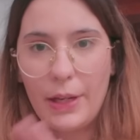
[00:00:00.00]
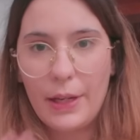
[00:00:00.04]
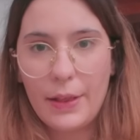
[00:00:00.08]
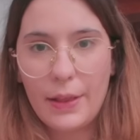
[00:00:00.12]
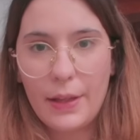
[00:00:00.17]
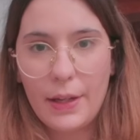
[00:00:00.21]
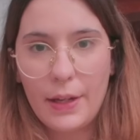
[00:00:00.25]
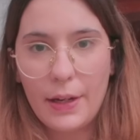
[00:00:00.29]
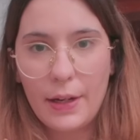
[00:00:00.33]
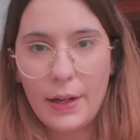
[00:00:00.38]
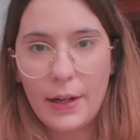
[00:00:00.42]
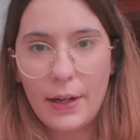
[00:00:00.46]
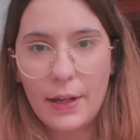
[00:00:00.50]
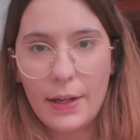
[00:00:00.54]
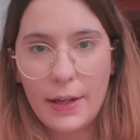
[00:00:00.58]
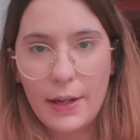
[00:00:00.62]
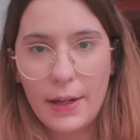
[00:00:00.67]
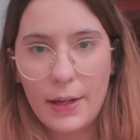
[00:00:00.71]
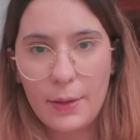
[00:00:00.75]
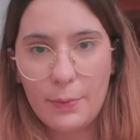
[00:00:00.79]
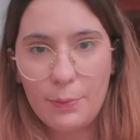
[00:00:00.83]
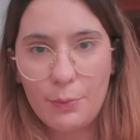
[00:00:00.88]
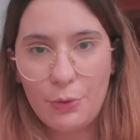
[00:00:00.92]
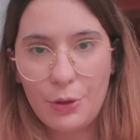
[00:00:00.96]
and then I
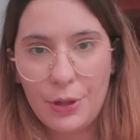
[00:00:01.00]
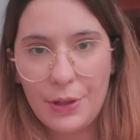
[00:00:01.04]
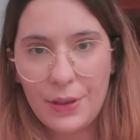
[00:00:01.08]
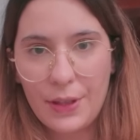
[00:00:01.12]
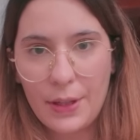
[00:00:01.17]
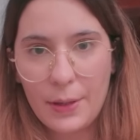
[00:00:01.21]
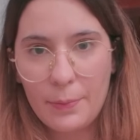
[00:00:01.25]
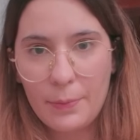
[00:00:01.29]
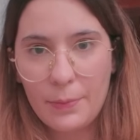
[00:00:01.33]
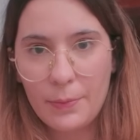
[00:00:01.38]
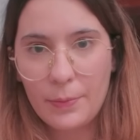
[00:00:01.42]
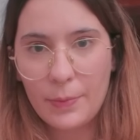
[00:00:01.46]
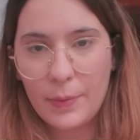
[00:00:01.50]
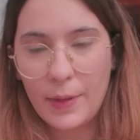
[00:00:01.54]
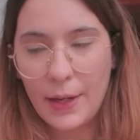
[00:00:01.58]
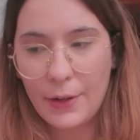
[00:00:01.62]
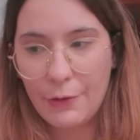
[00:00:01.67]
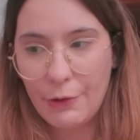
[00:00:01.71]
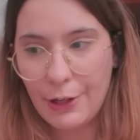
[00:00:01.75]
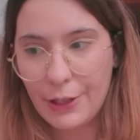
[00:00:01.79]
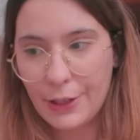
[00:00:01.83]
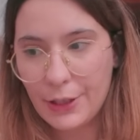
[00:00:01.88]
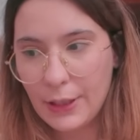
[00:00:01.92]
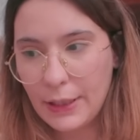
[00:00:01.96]
can print them
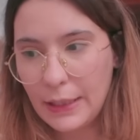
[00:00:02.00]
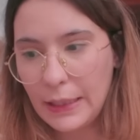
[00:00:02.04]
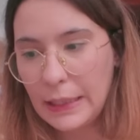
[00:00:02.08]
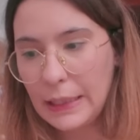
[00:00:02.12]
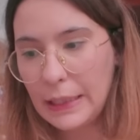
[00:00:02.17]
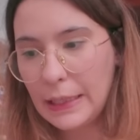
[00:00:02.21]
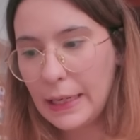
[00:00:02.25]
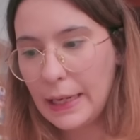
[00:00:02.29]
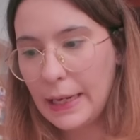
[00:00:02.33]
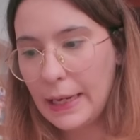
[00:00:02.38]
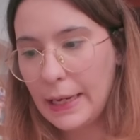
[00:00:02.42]
directly.